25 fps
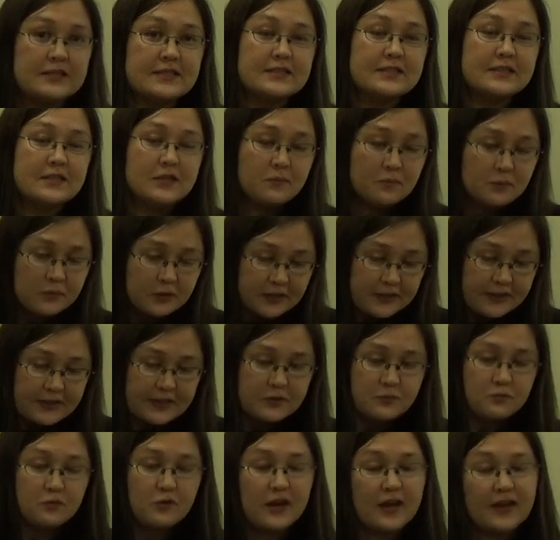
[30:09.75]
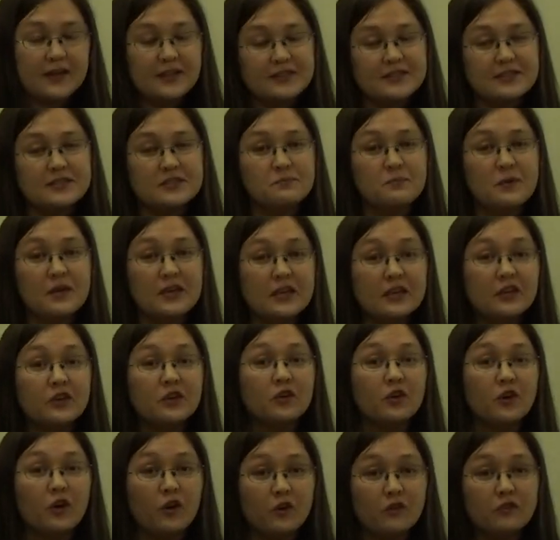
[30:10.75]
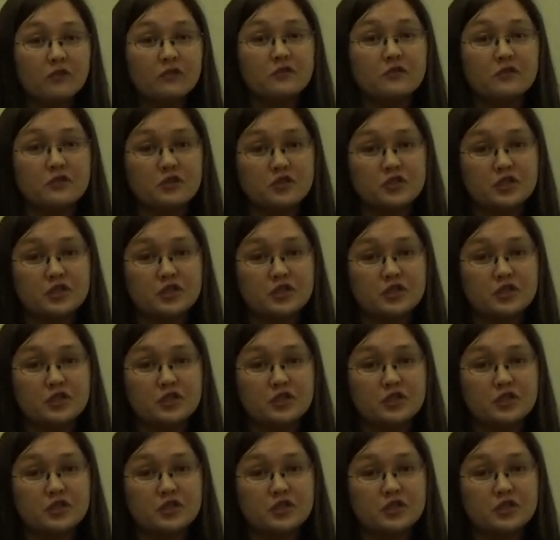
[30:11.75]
Please practice making your own version